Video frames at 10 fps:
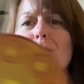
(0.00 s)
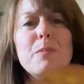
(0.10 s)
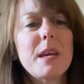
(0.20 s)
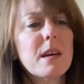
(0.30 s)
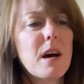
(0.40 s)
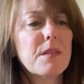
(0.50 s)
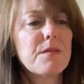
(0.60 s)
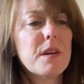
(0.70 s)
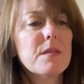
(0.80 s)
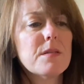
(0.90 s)
are peacock
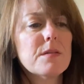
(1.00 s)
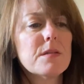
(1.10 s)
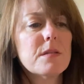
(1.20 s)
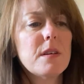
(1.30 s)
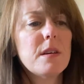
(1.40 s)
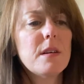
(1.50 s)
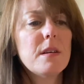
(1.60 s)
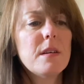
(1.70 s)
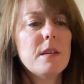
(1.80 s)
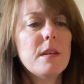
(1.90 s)
feathers
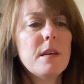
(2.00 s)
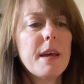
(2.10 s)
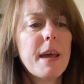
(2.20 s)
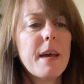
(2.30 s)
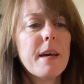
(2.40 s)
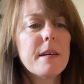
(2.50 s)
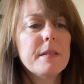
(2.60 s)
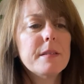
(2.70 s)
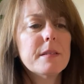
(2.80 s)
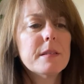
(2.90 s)

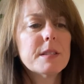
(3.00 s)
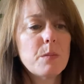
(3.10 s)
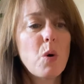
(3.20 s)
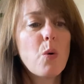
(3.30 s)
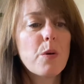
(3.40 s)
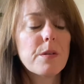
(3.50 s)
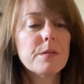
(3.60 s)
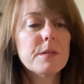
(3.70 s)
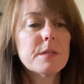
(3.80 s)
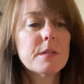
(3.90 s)
and some
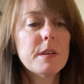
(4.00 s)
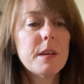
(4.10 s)
horns.